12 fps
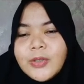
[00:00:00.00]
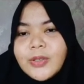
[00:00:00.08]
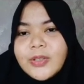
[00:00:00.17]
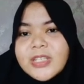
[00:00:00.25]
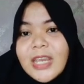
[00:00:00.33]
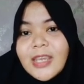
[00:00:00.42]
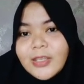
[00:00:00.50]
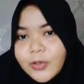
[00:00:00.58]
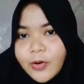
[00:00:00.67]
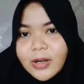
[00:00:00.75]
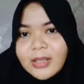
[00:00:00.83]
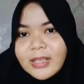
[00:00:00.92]
change
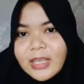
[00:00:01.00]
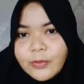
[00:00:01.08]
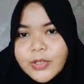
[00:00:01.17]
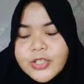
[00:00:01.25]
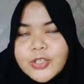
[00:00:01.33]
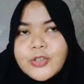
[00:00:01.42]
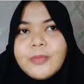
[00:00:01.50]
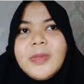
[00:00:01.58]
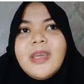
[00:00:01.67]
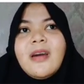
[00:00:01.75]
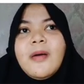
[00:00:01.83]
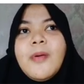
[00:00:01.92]
your language to
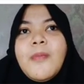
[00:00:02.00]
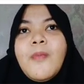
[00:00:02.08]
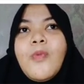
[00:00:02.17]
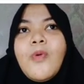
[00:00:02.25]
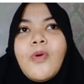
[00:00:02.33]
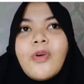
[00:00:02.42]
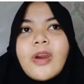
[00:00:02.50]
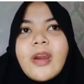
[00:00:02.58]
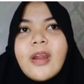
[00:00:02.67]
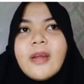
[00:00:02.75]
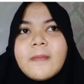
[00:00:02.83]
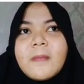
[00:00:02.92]
become more
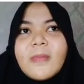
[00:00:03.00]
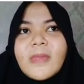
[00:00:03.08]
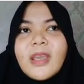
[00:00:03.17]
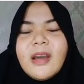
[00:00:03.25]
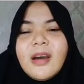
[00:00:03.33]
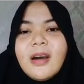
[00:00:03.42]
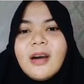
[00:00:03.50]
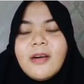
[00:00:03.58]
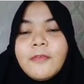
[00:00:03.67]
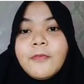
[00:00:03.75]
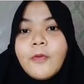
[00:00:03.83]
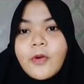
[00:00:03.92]

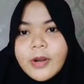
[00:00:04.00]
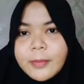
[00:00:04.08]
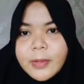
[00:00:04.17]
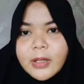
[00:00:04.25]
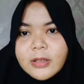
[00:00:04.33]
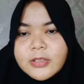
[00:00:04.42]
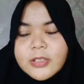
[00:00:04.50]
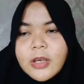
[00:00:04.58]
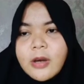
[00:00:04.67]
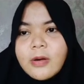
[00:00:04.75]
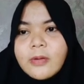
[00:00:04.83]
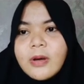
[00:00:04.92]
formal.
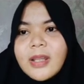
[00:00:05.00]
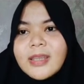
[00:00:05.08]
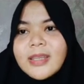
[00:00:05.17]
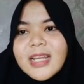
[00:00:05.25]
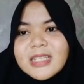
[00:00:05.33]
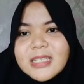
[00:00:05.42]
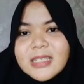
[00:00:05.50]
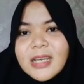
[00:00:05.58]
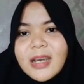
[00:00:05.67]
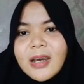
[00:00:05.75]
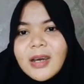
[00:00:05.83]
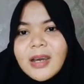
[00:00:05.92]
So that's
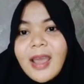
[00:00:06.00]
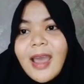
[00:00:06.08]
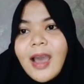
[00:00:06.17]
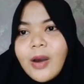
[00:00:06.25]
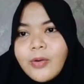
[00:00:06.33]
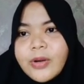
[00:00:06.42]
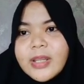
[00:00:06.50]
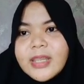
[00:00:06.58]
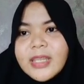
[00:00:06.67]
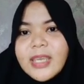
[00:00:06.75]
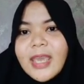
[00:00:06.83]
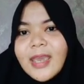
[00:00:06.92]
how
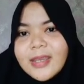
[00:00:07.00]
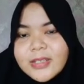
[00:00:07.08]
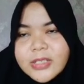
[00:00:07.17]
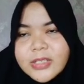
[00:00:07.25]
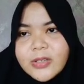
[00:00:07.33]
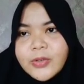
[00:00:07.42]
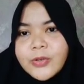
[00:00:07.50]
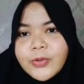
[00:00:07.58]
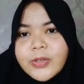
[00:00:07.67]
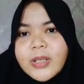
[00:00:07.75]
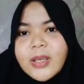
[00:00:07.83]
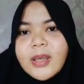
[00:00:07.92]
the age could
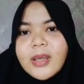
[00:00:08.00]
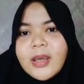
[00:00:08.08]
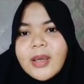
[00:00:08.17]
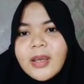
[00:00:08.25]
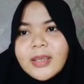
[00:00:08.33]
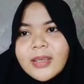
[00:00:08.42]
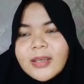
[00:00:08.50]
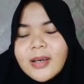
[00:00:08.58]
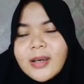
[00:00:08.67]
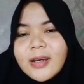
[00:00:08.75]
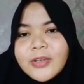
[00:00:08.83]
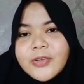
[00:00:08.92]

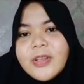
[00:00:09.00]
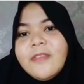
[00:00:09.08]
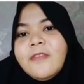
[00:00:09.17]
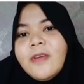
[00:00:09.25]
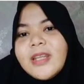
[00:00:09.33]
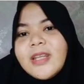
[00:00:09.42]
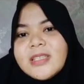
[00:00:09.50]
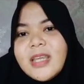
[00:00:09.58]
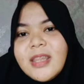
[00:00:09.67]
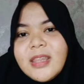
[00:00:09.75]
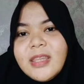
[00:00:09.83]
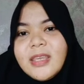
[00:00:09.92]
influence
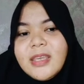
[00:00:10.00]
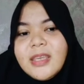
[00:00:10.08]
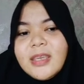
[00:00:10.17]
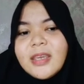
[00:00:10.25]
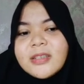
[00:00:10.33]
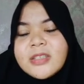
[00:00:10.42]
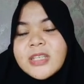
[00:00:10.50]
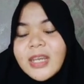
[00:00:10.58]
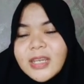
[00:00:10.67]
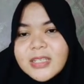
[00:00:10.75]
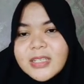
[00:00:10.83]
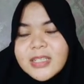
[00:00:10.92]
the
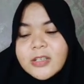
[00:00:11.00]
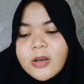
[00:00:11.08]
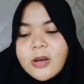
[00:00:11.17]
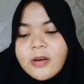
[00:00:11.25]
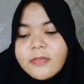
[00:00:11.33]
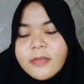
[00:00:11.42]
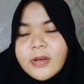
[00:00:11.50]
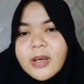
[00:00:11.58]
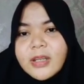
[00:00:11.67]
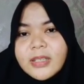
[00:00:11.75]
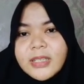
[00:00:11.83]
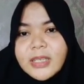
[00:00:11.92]
changing of
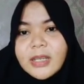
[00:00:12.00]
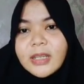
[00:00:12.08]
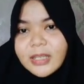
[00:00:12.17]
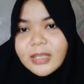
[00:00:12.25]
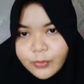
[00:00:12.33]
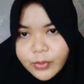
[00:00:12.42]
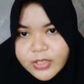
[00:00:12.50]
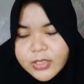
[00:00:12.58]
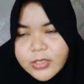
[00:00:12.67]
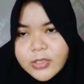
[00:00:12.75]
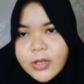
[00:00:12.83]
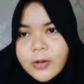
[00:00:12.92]
the language.
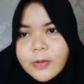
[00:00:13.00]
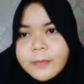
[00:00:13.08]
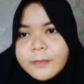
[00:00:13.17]
So